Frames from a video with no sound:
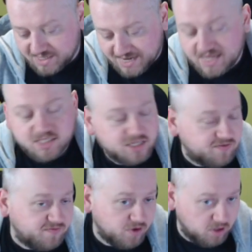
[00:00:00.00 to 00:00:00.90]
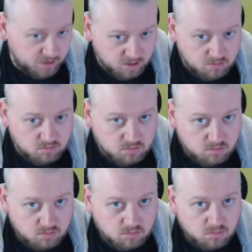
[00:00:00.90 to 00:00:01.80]
to test this further.
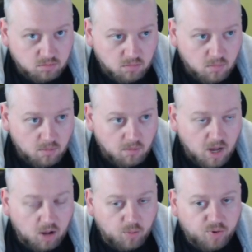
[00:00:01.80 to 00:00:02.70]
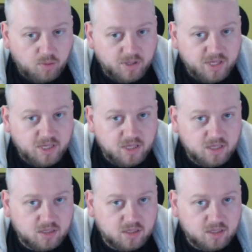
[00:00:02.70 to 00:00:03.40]
I'll probably,